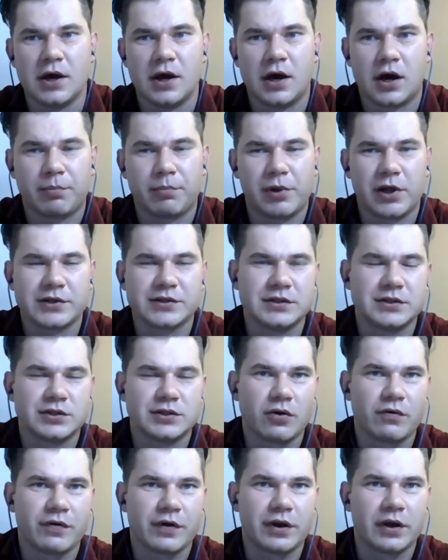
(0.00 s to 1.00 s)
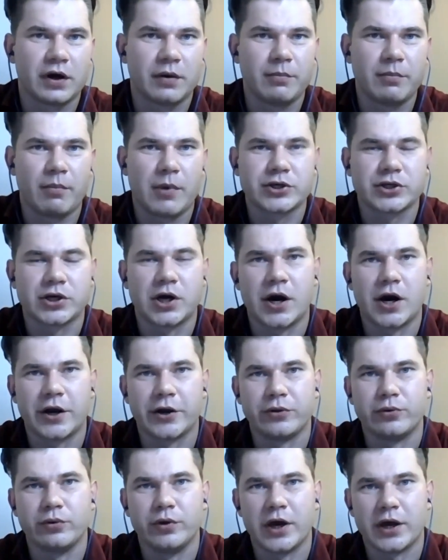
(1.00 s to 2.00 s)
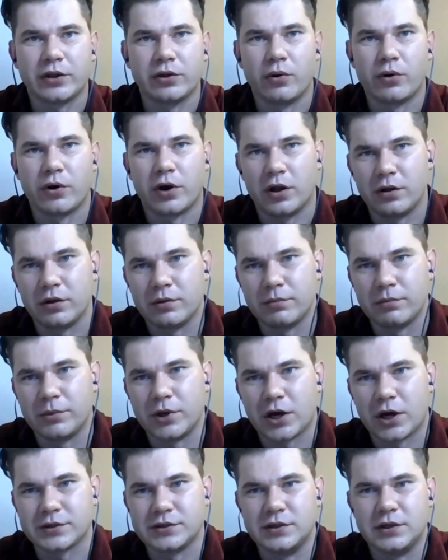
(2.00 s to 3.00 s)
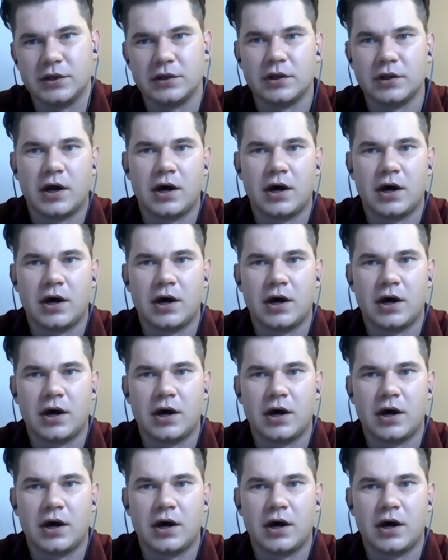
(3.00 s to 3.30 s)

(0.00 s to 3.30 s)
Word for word: And plus, it's often much harder to get oral minoxidil,